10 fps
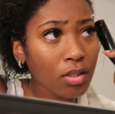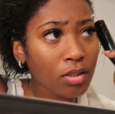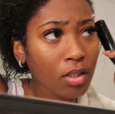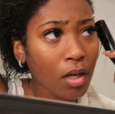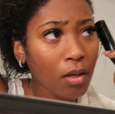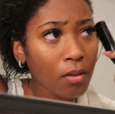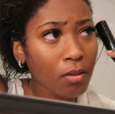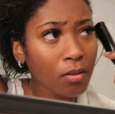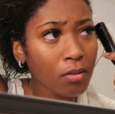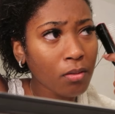
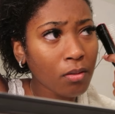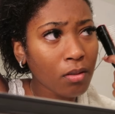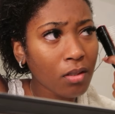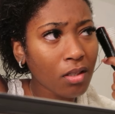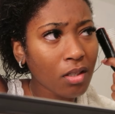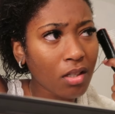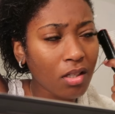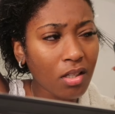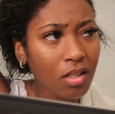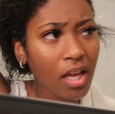So
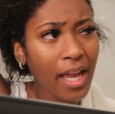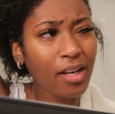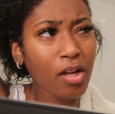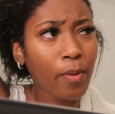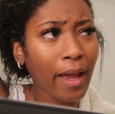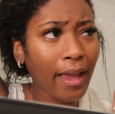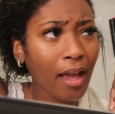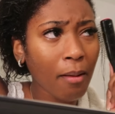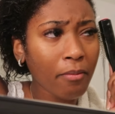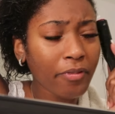ain't no
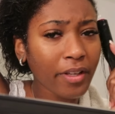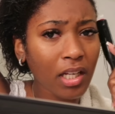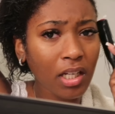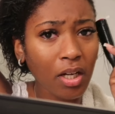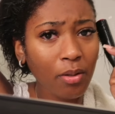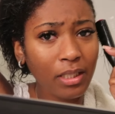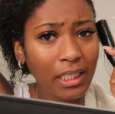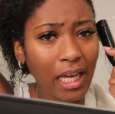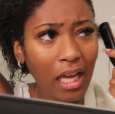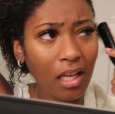way I'm finna go
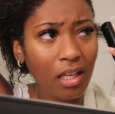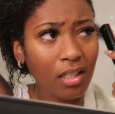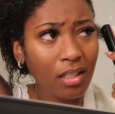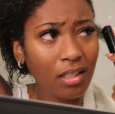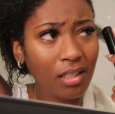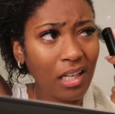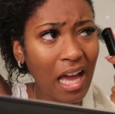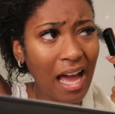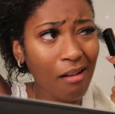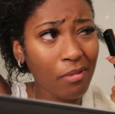and get a
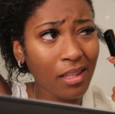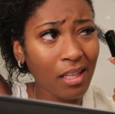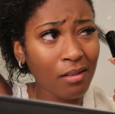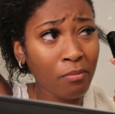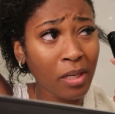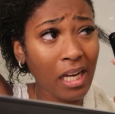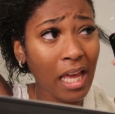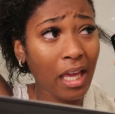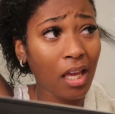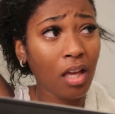cab and then be
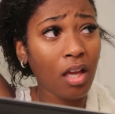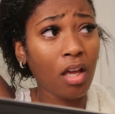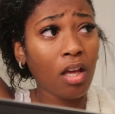late.